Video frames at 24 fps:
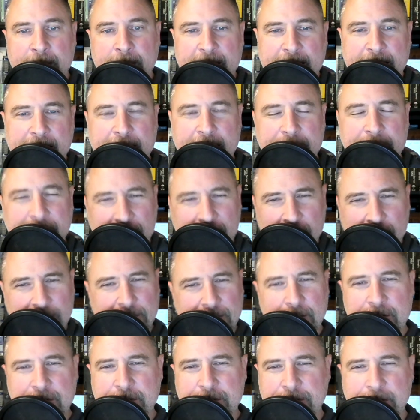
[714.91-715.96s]
It made the
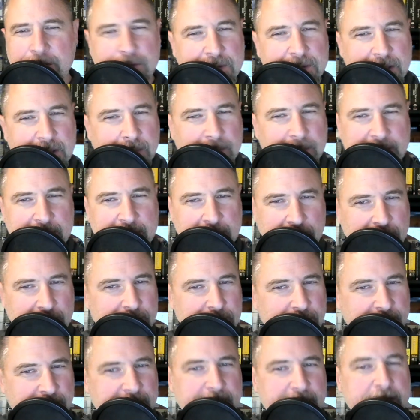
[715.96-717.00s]
first few summits a little
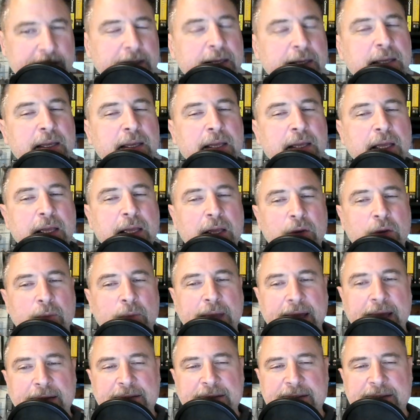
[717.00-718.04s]
tricky. We
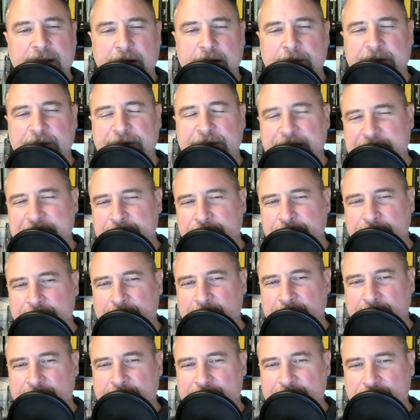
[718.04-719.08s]
had to set up a fiscal year
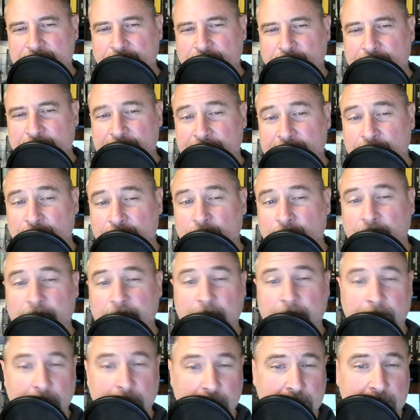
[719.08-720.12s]
that started in
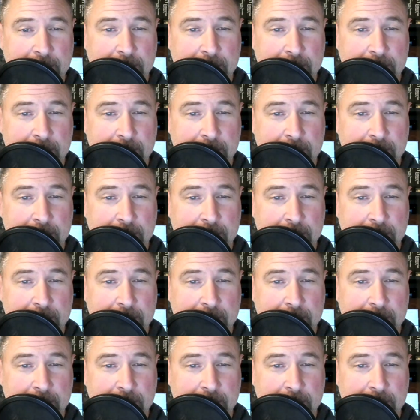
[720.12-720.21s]
November,